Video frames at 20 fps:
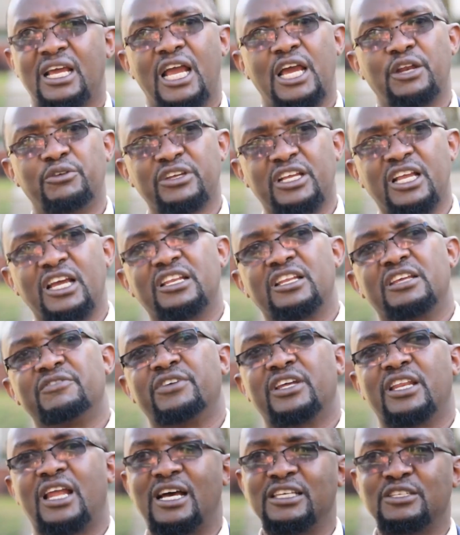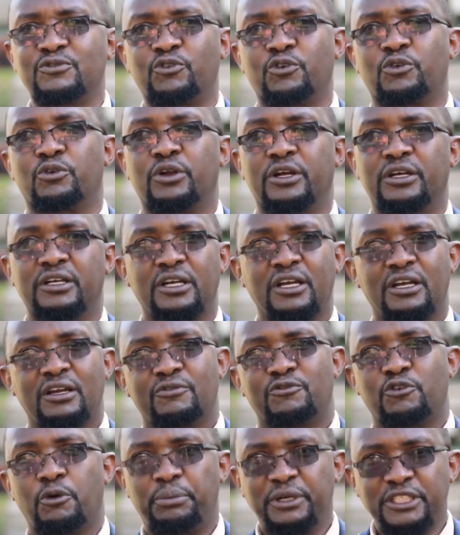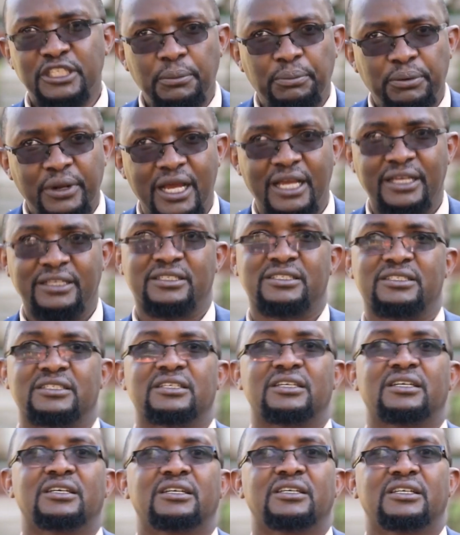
and we can even ask for better price,